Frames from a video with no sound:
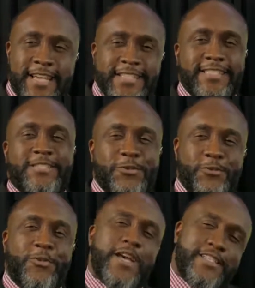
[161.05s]
get into
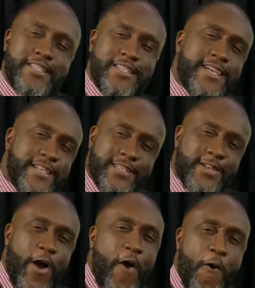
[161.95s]
where she is
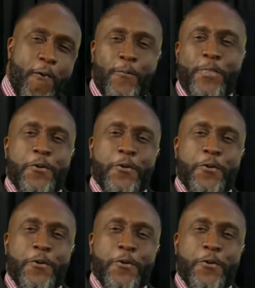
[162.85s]
now,